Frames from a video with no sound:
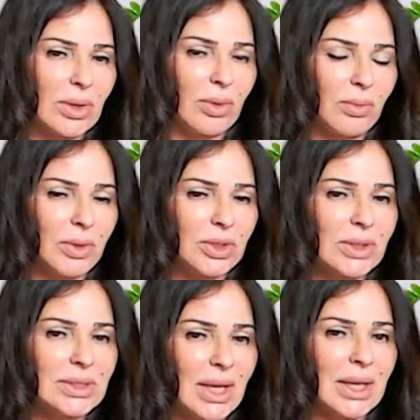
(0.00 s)
so what
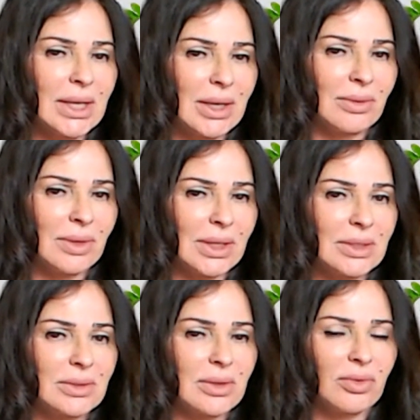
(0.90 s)
you're saying here
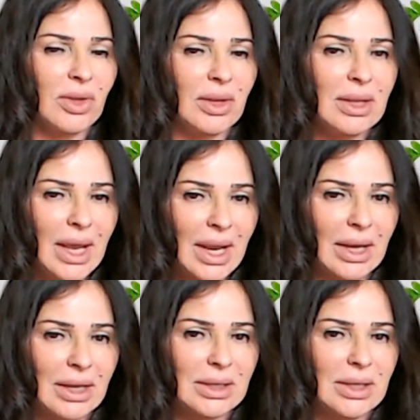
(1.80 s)
is that the
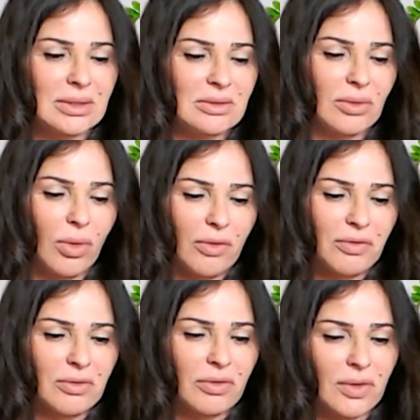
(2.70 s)
neck is
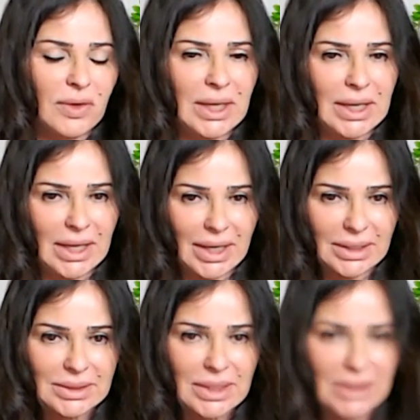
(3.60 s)
often very
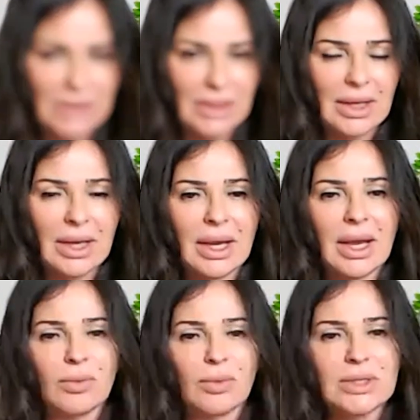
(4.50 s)
neglected.
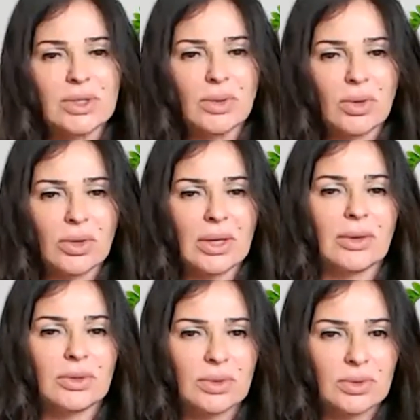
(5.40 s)
And once you learn
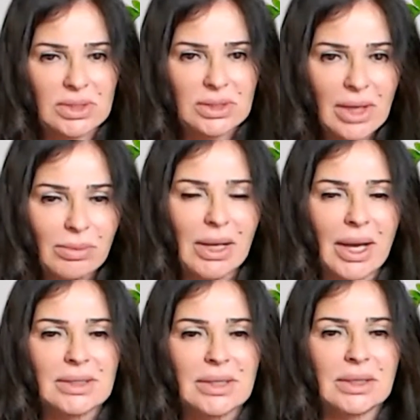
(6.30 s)
how to
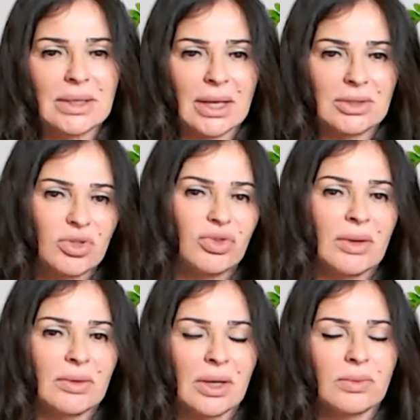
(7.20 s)
stabilize it and
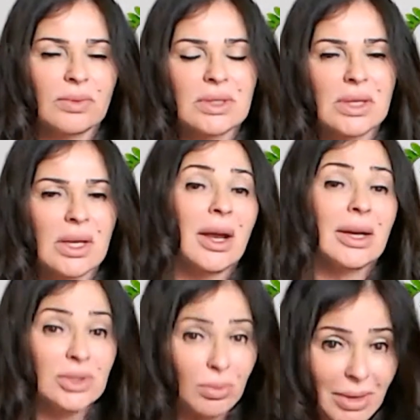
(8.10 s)
strengthen it with the
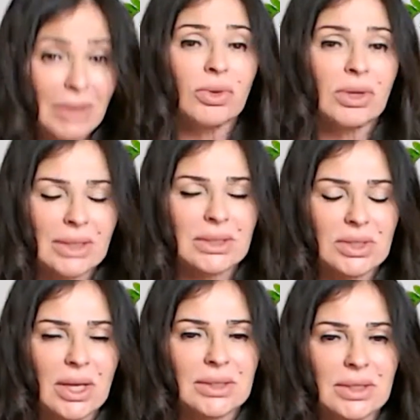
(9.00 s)
isometric
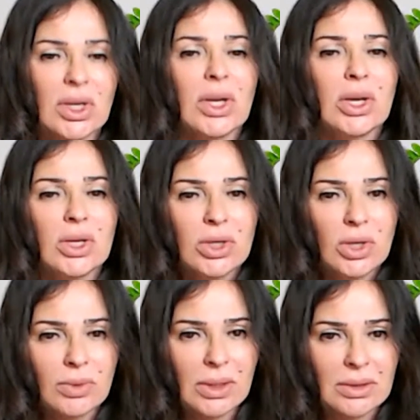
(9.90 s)
exercises,
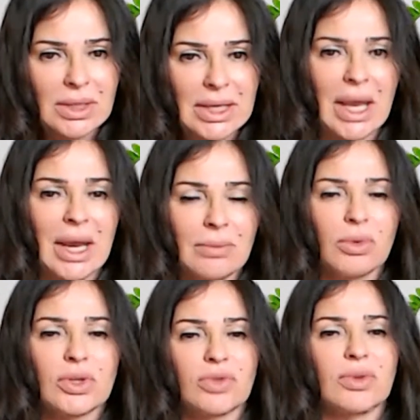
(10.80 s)
you will gain
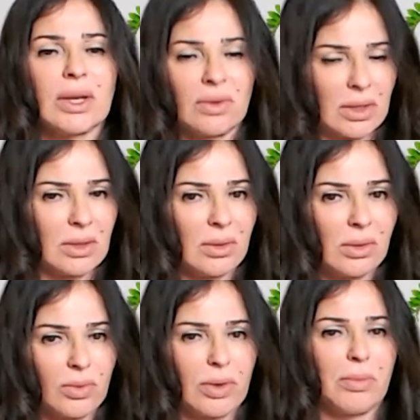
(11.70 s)
more strength in the
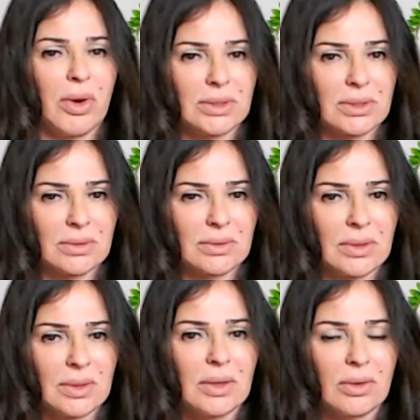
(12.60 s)
lower parts
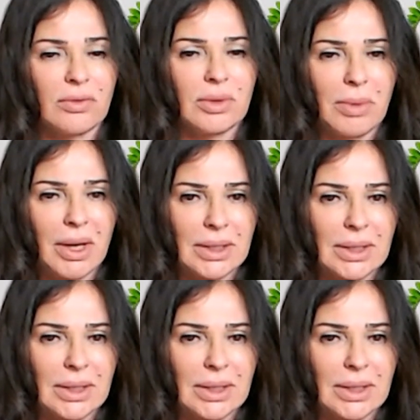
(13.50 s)
of the body.